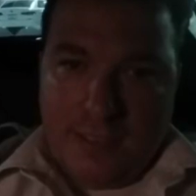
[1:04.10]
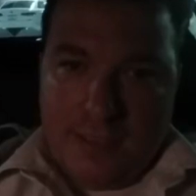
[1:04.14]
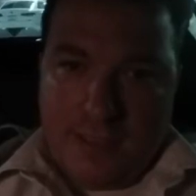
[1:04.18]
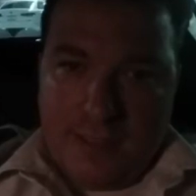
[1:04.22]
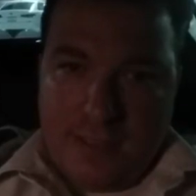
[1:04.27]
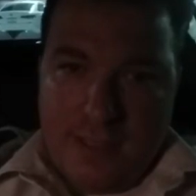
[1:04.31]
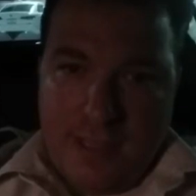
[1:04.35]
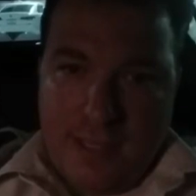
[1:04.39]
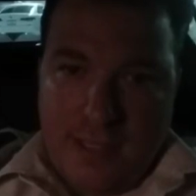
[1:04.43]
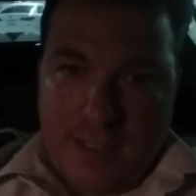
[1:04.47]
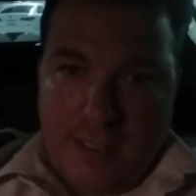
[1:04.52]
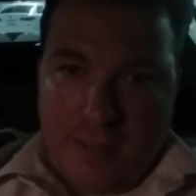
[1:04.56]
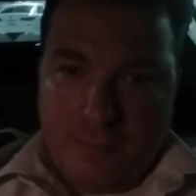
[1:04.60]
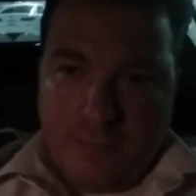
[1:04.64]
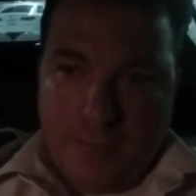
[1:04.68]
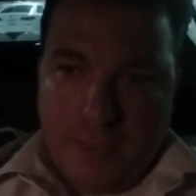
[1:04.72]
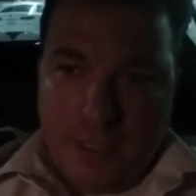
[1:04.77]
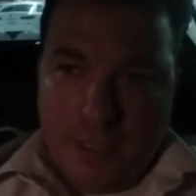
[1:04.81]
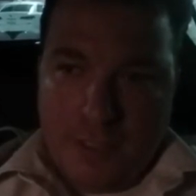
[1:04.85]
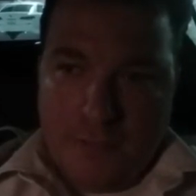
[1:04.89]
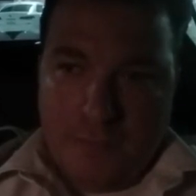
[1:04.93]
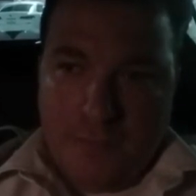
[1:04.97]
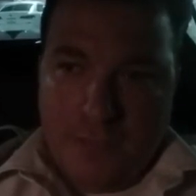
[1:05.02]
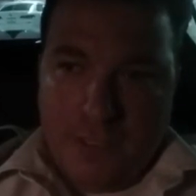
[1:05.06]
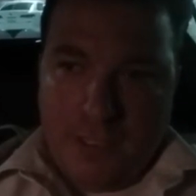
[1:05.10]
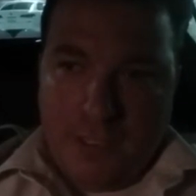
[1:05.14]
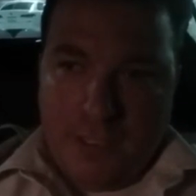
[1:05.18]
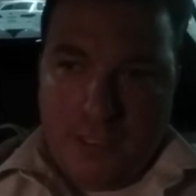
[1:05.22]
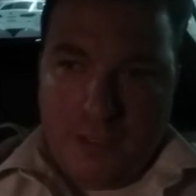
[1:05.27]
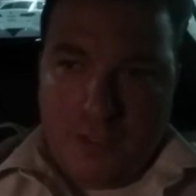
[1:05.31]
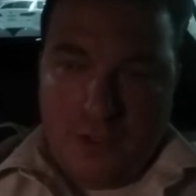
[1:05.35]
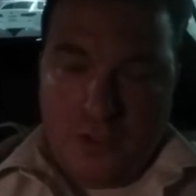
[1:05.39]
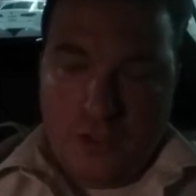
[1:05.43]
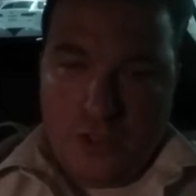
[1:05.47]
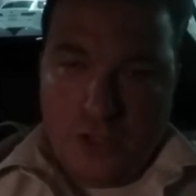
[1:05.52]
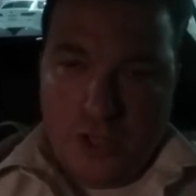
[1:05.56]
the State
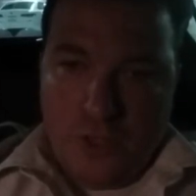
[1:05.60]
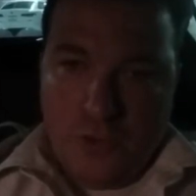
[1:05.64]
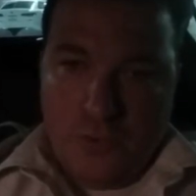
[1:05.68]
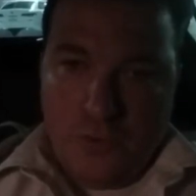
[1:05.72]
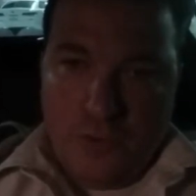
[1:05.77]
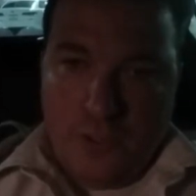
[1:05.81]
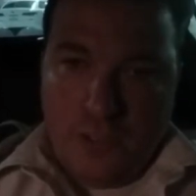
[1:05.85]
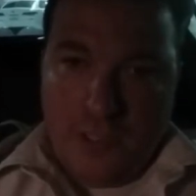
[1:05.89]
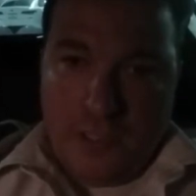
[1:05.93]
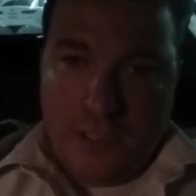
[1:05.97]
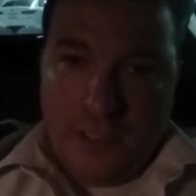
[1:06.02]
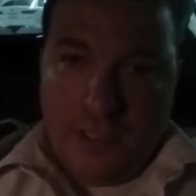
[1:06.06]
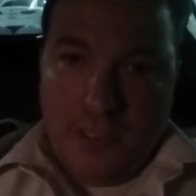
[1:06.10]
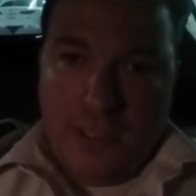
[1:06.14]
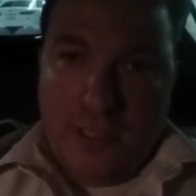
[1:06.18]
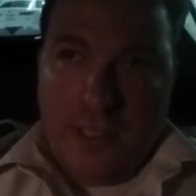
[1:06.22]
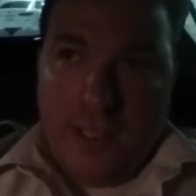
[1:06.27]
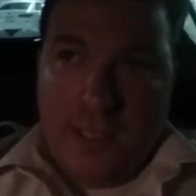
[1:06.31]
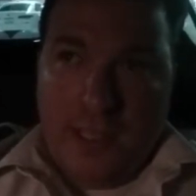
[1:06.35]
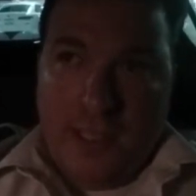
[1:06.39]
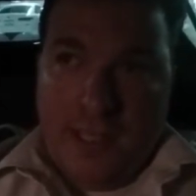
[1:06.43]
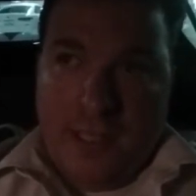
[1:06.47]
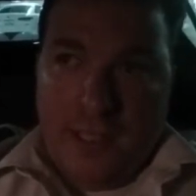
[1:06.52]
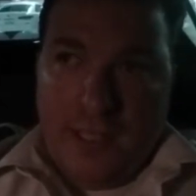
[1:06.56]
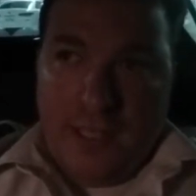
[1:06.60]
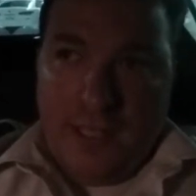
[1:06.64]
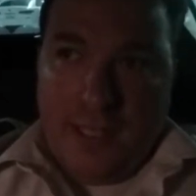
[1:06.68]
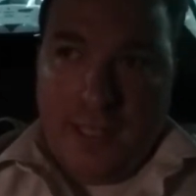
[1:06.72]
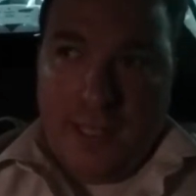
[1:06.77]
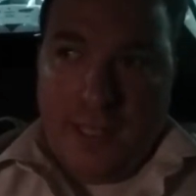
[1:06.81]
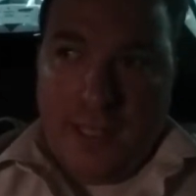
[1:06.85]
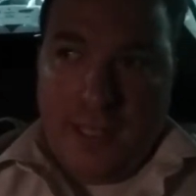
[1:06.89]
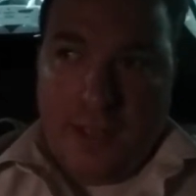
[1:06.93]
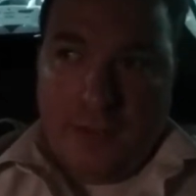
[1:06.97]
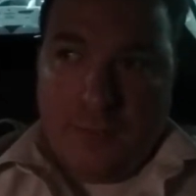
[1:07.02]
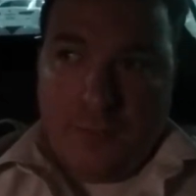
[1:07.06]
Department a joke,
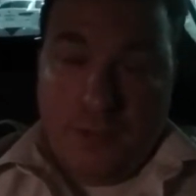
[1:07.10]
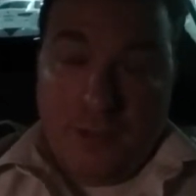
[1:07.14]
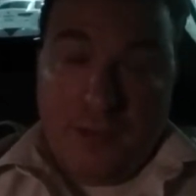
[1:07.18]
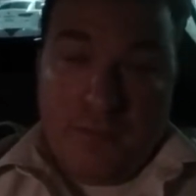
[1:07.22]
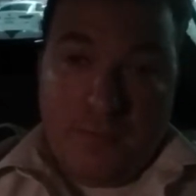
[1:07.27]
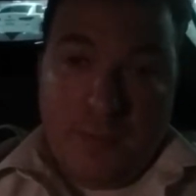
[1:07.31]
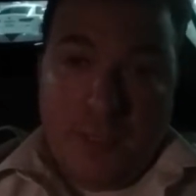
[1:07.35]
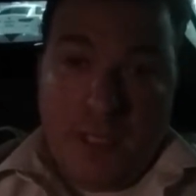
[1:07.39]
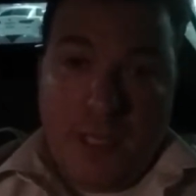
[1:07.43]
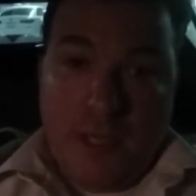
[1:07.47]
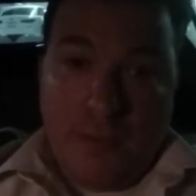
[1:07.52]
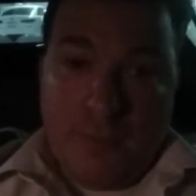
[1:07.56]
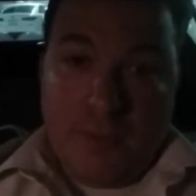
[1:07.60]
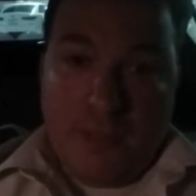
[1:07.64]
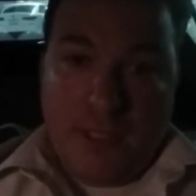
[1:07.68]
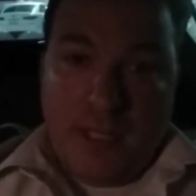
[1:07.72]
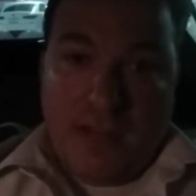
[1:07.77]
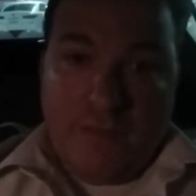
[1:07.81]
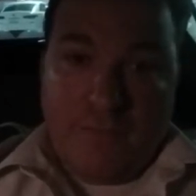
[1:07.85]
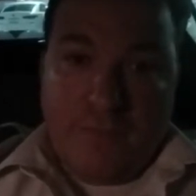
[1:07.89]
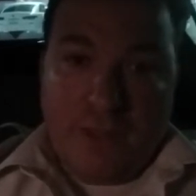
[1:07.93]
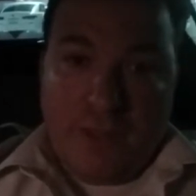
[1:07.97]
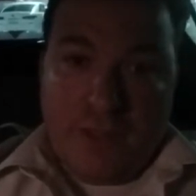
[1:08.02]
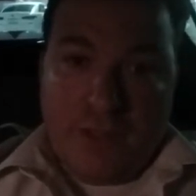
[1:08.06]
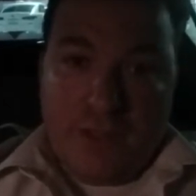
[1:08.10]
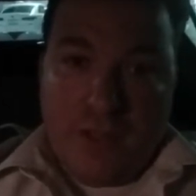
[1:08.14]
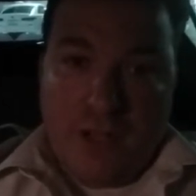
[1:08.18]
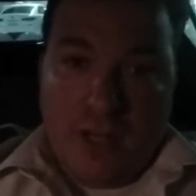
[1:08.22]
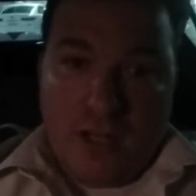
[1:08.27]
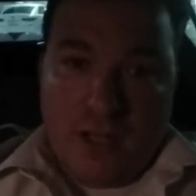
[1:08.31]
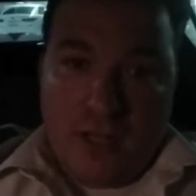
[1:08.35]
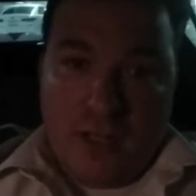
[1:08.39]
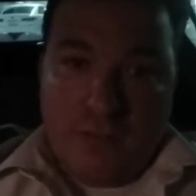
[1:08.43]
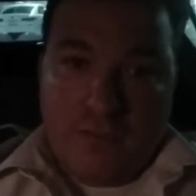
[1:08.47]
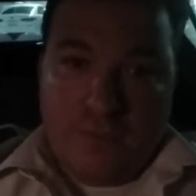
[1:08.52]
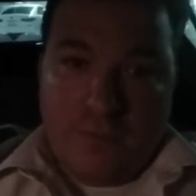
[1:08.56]
and we have become the
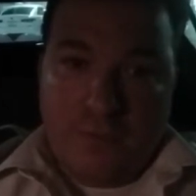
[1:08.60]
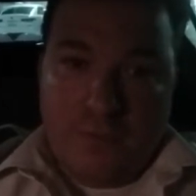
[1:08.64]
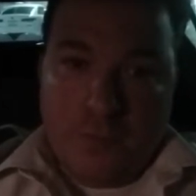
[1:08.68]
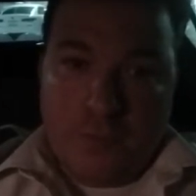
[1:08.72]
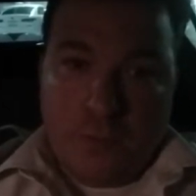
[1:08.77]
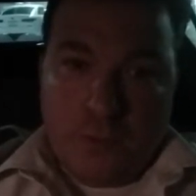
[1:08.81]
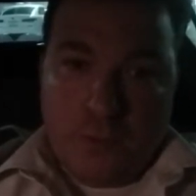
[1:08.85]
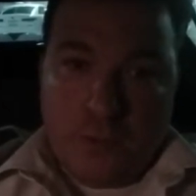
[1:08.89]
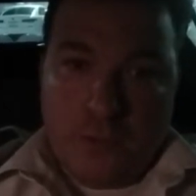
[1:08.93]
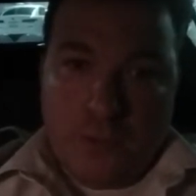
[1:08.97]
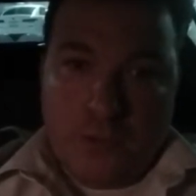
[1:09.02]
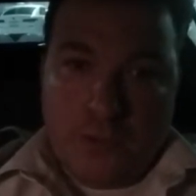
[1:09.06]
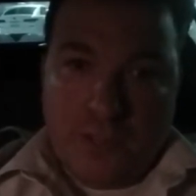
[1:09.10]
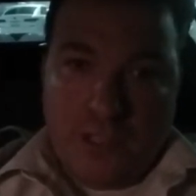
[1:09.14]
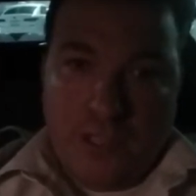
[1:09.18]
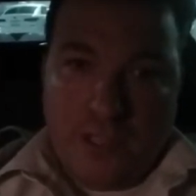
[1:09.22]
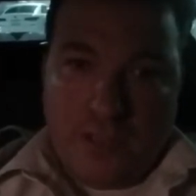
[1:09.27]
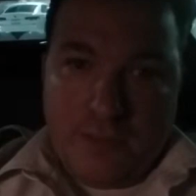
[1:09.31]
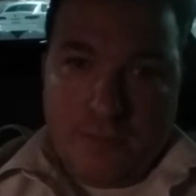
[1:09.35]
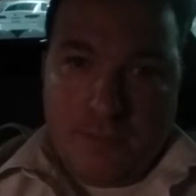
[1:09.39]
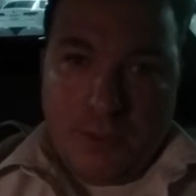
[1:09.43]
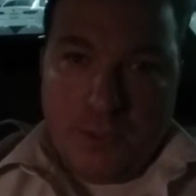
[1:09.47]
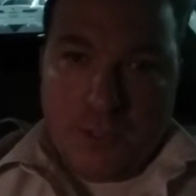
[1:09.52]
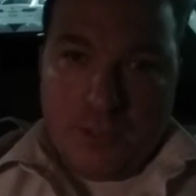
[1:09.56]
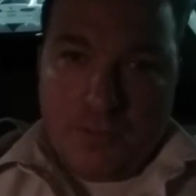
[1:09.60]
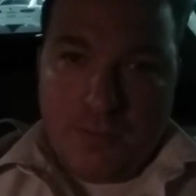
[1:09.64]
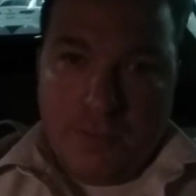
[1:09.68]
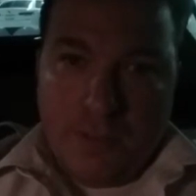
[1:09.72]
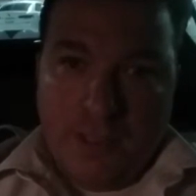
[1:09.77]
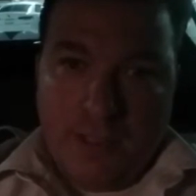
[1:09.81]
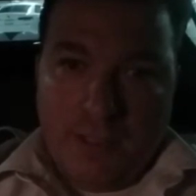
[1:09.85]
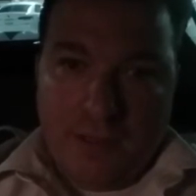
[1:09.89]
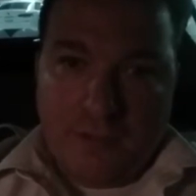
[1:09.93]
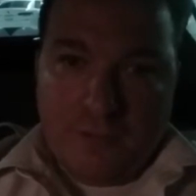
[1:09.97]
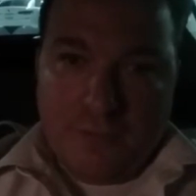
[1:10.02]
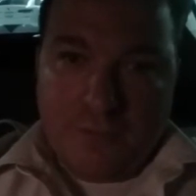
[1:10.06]
laughingstock of the world as opposed to
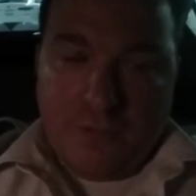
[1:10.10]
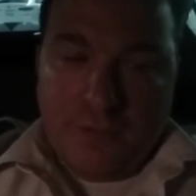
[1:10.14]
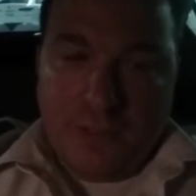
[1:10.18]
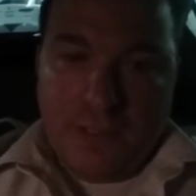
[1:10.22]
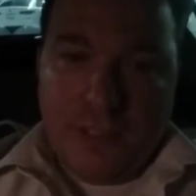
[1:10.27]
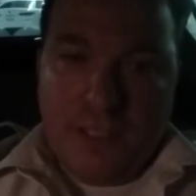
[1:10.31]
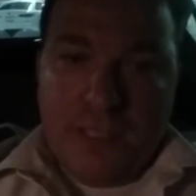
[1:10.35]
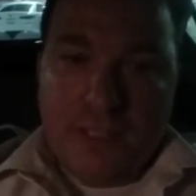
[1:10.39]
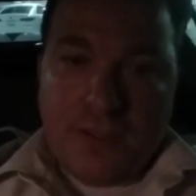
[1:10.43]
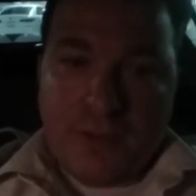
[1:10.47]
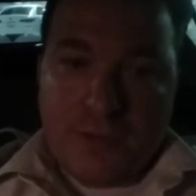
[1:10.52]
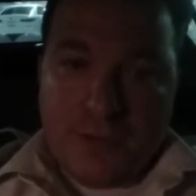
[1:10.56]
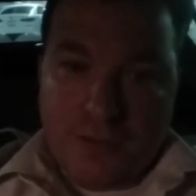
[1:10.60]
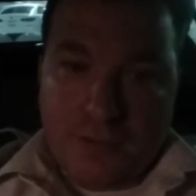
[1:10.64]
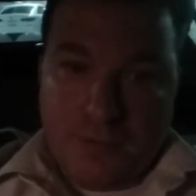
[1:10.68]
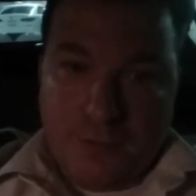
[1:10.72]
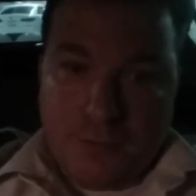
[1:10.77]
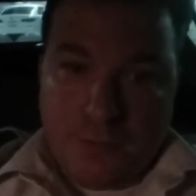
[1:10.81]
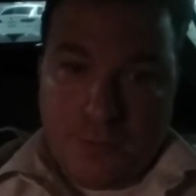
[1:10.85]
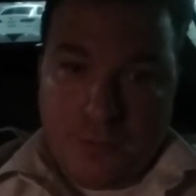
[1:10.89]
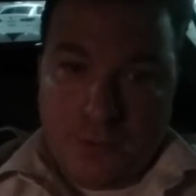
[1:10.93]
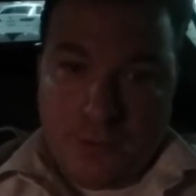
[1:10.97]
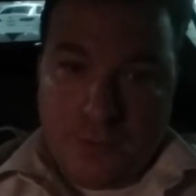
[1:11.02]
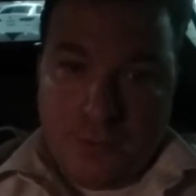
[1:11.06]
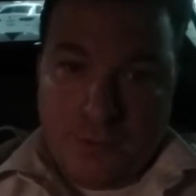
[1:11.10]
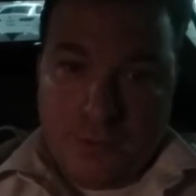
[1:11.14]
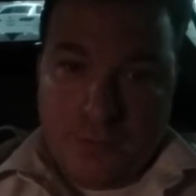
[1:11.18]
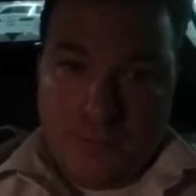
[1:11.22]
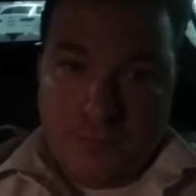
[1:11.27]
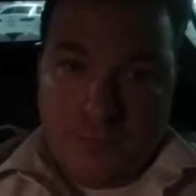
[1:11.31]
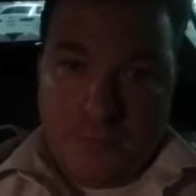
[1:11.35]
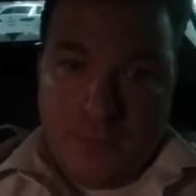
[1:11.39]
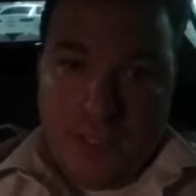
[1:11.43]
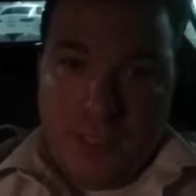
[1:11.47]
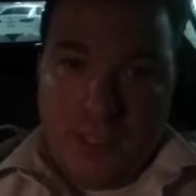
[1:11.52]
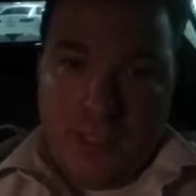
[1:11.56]
being the free leaders of the
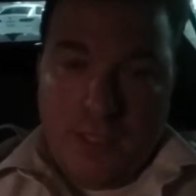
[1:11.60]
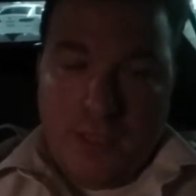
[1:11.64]
world.